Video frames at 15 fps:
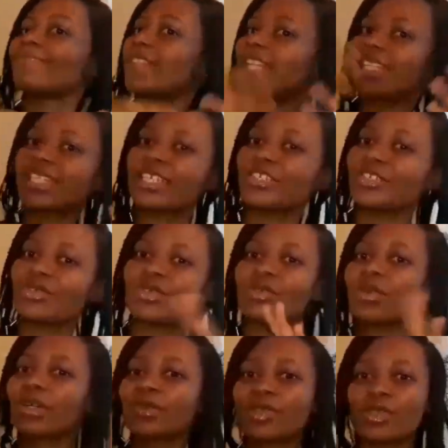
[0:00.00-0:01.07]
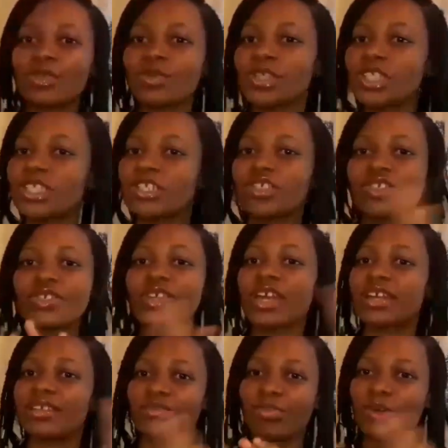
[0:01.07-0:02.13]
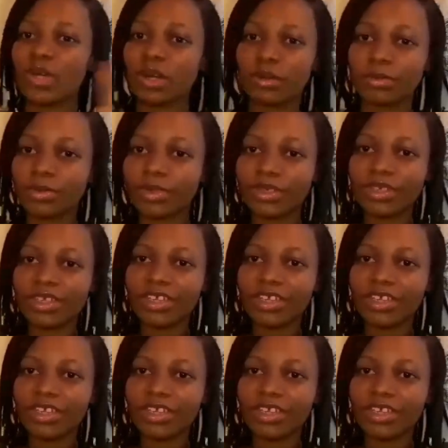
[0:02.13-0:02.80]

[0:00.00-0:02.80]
Let's say due to one or two reasons you guys break up.